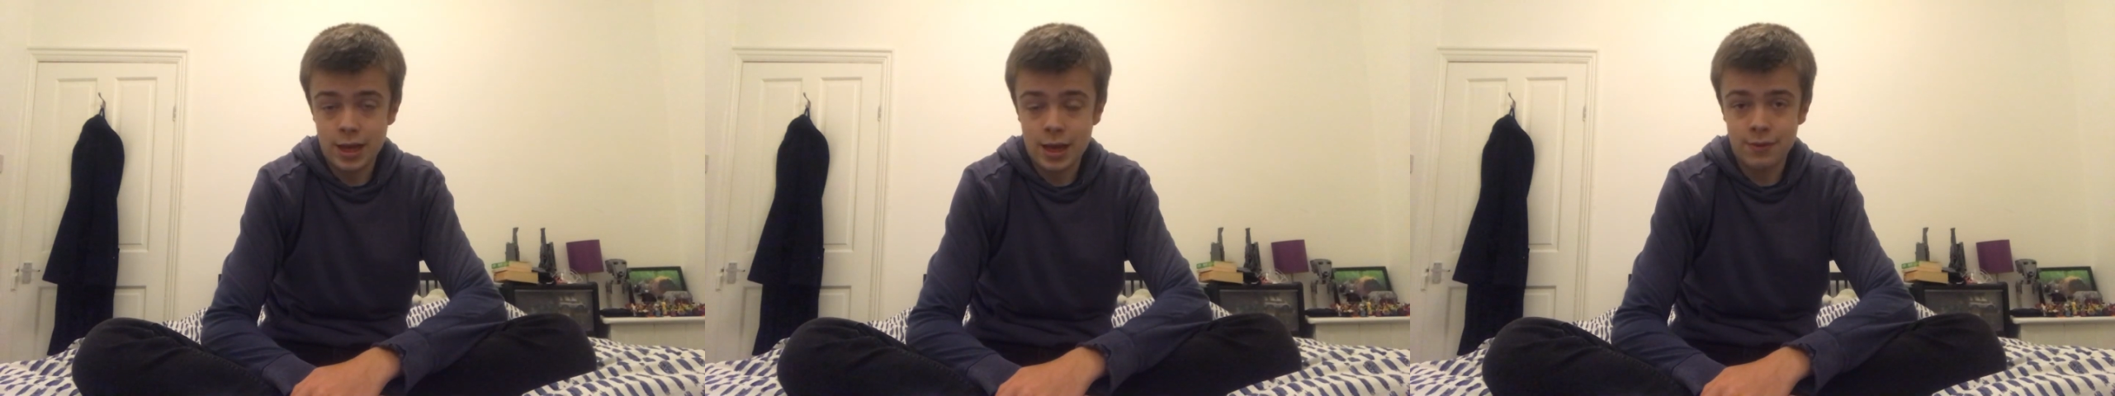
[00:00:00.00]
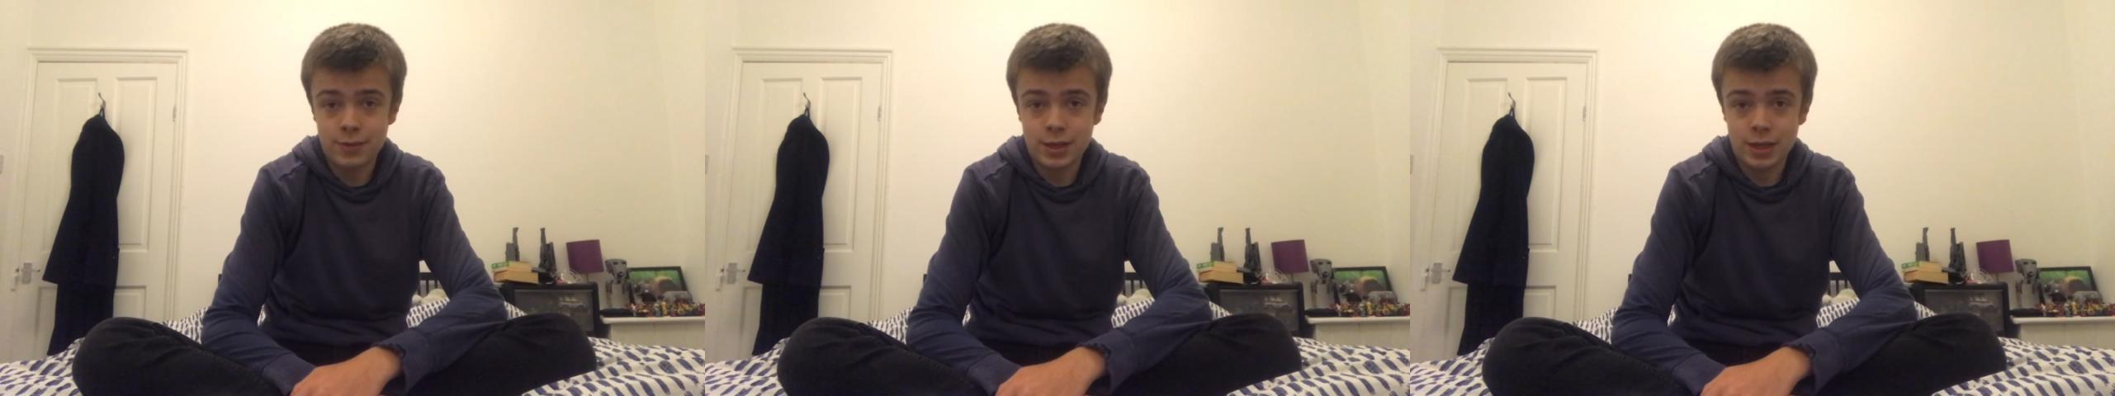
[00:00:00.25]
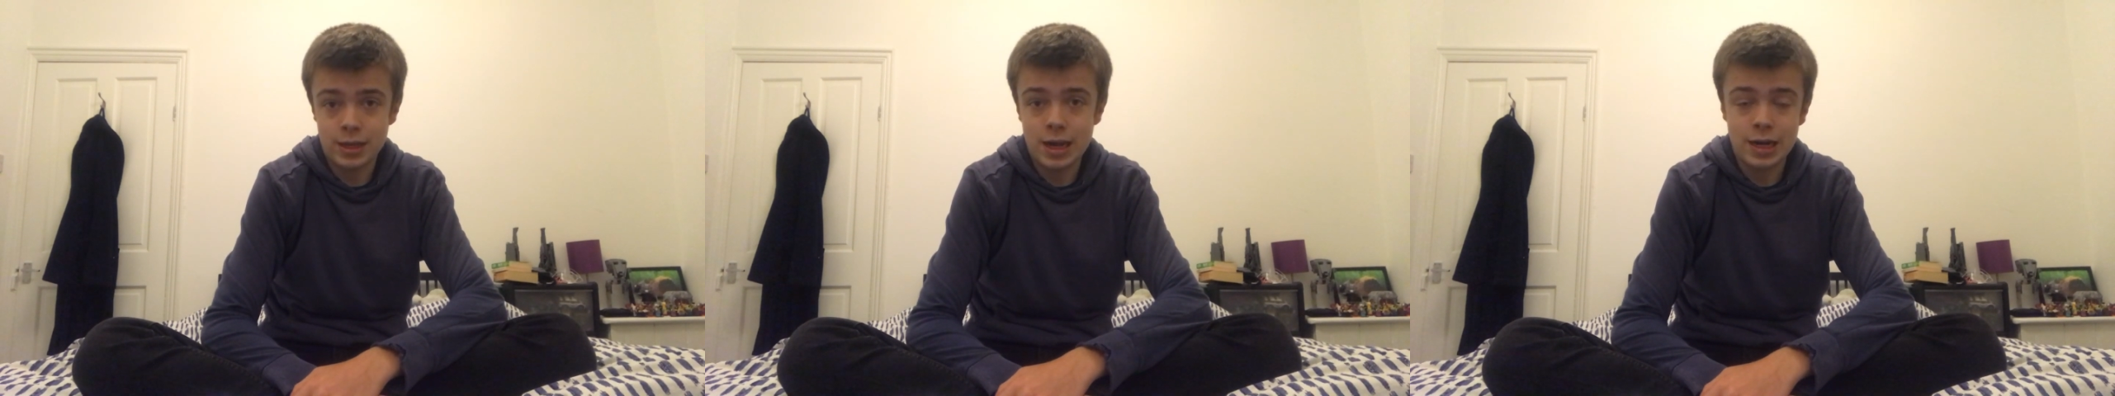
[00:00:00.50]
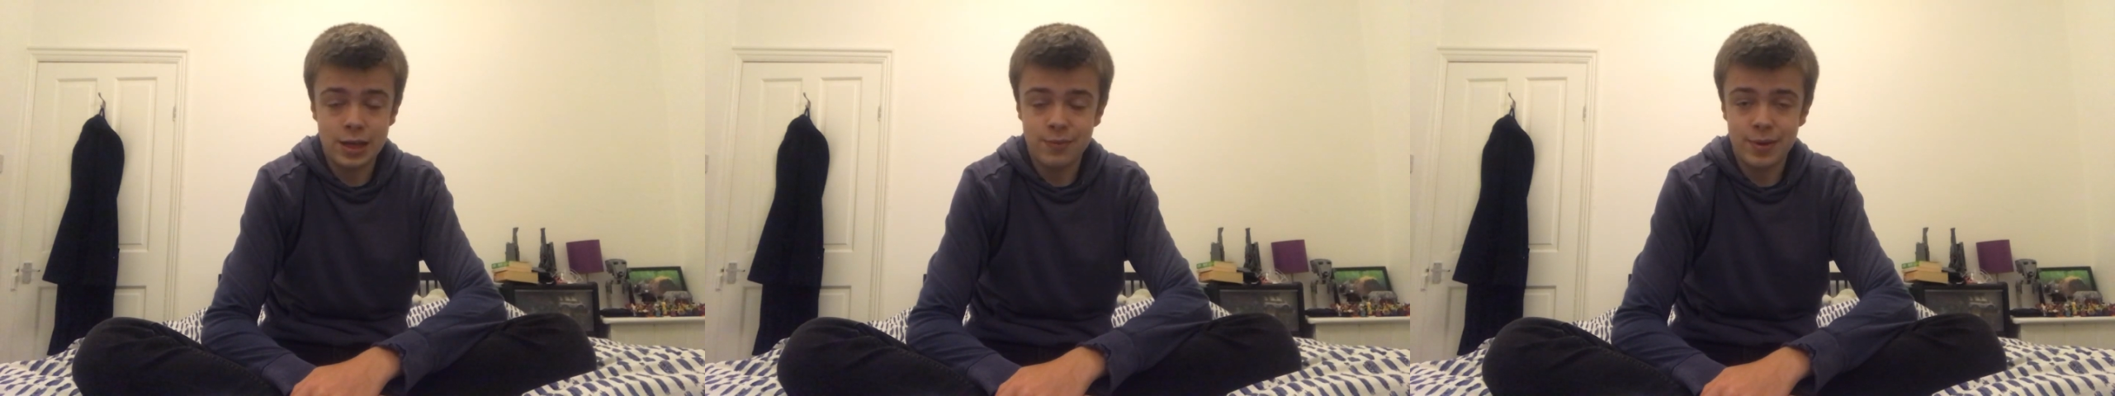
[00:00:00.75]
have seen
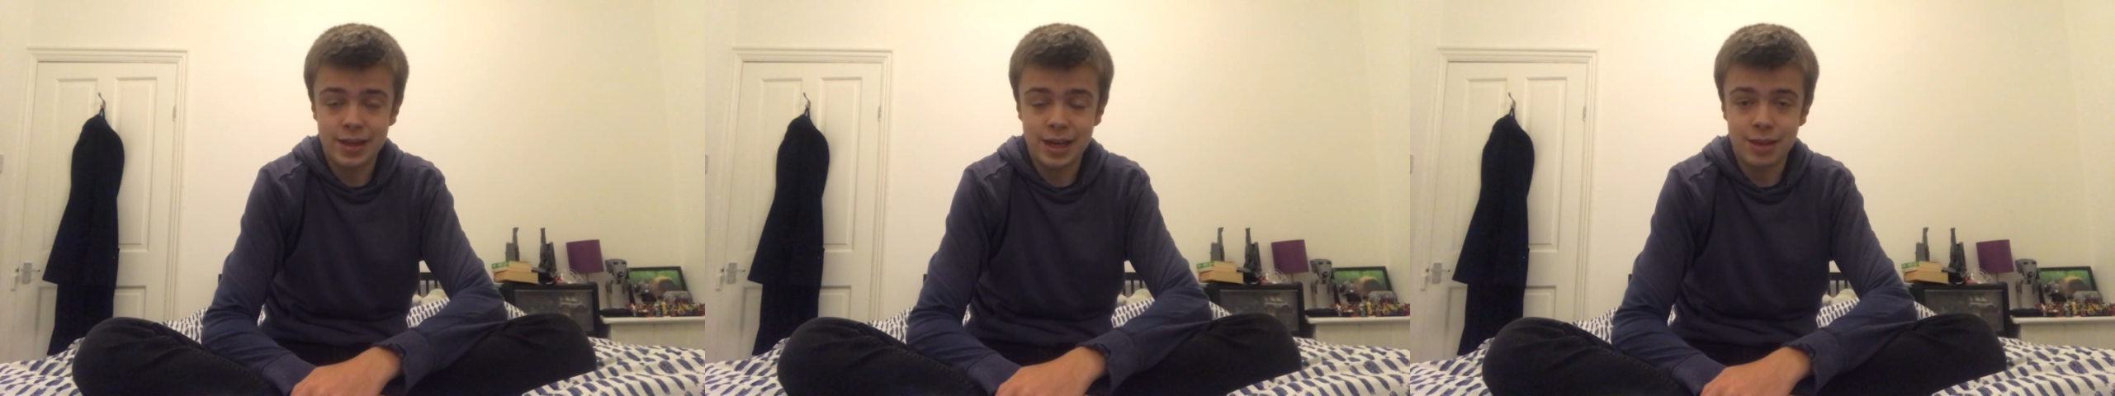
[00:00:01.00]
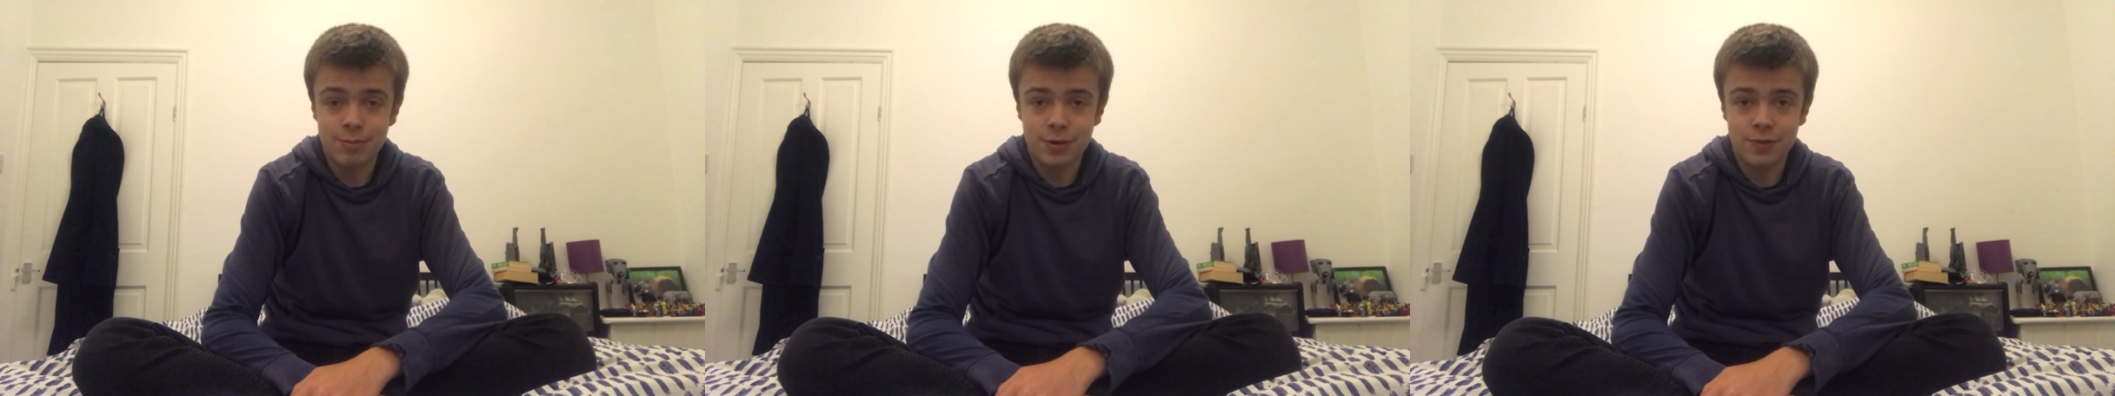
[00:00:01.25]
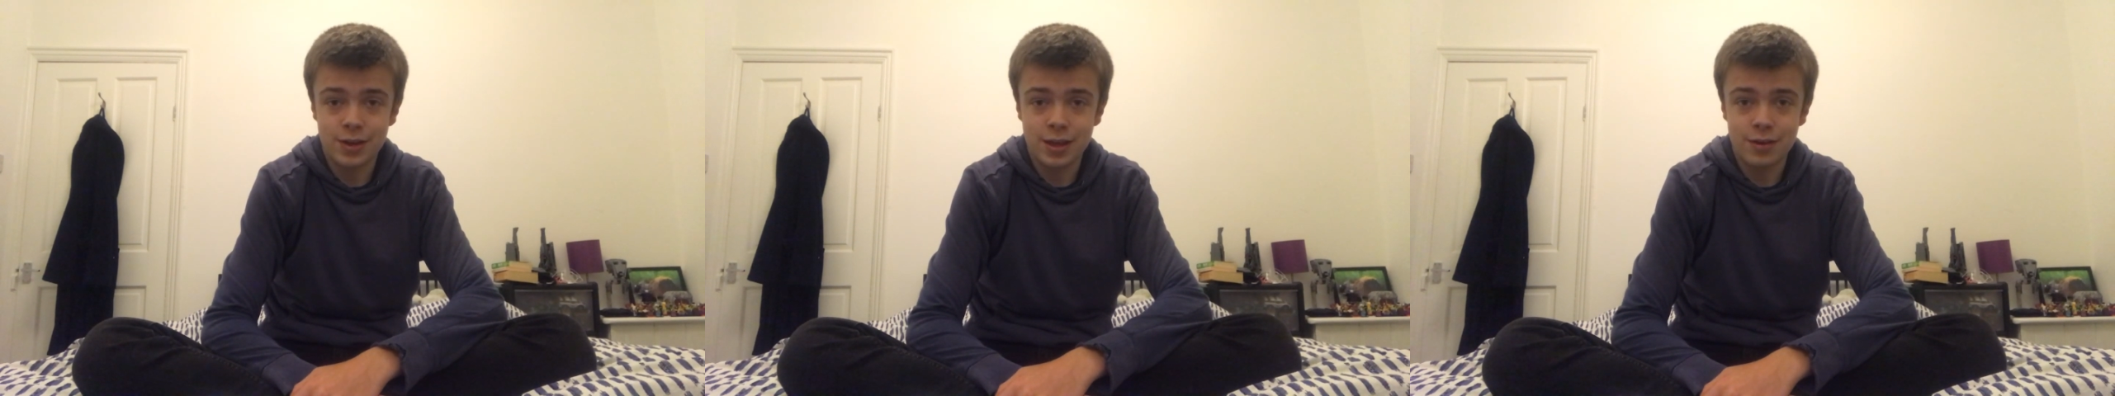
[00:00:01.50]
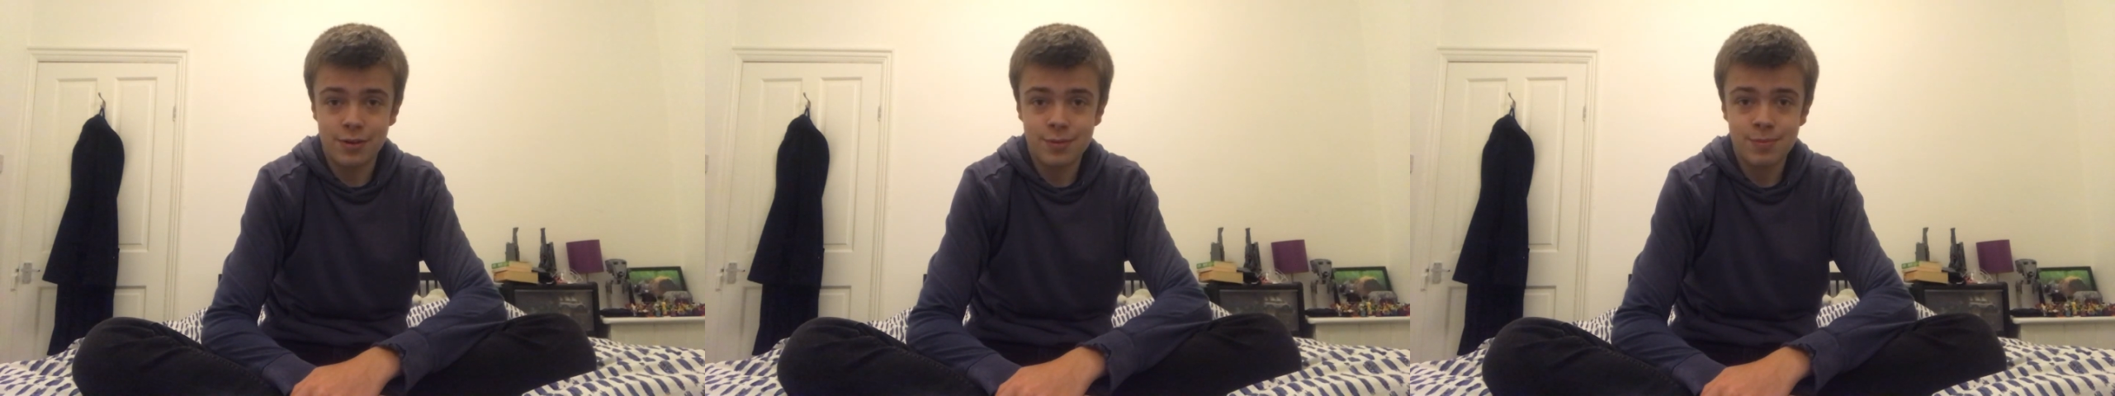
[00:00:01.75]
any of my Casebook
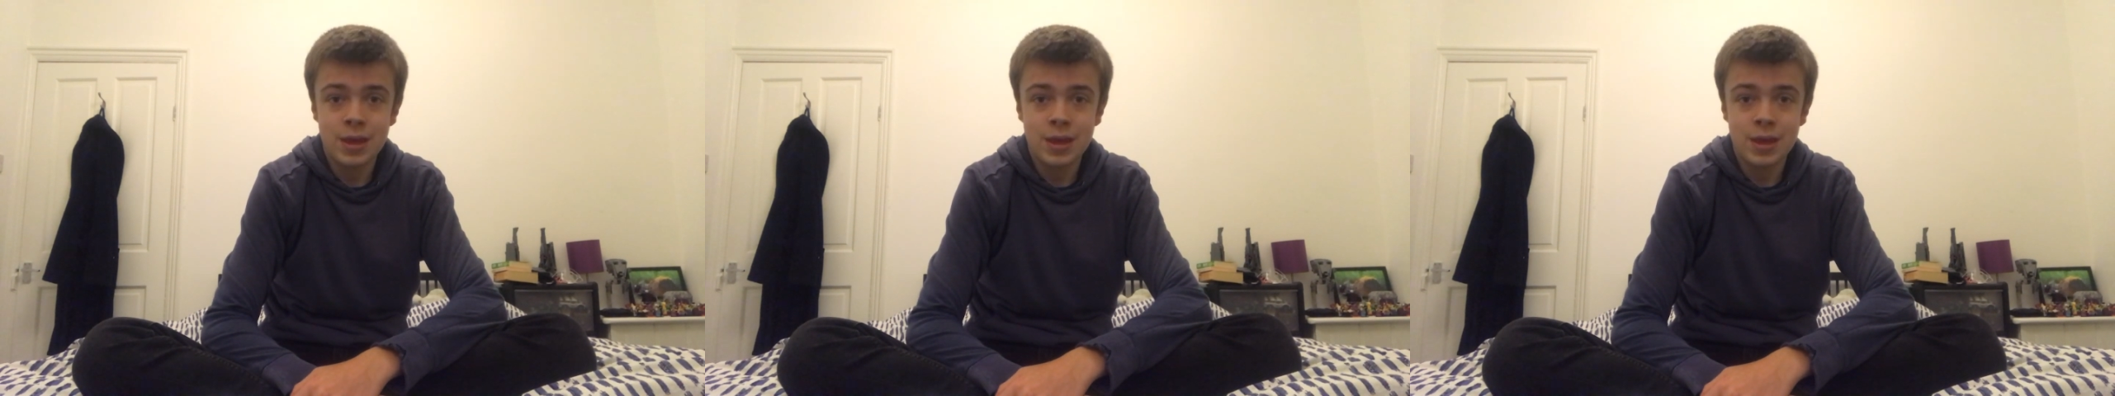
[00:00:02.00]
videos.